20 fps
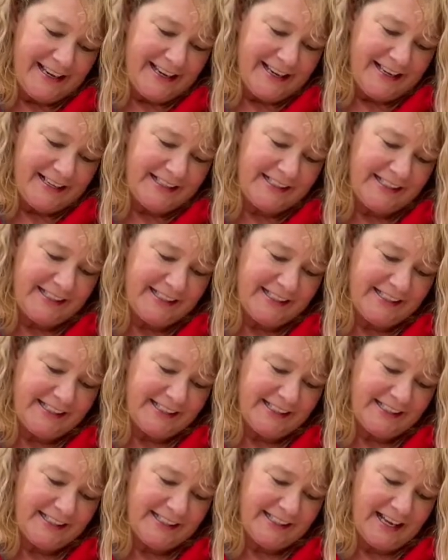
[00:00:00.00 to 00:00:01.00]
Is
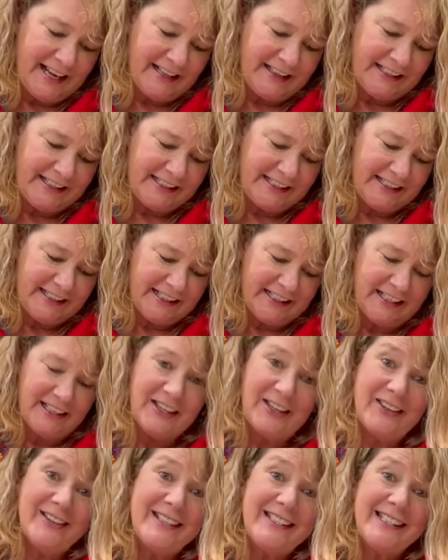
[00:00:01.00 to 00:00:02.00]
this not the stinking
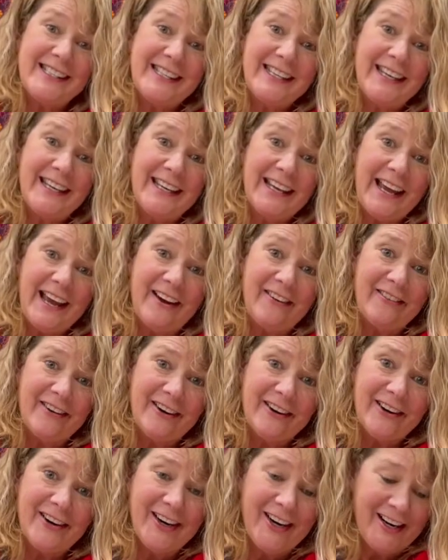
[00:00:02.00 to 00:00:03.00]
cutest thing
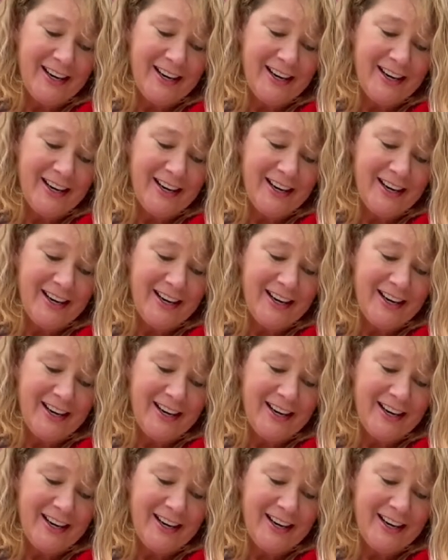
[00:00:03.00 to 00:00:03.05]
ever?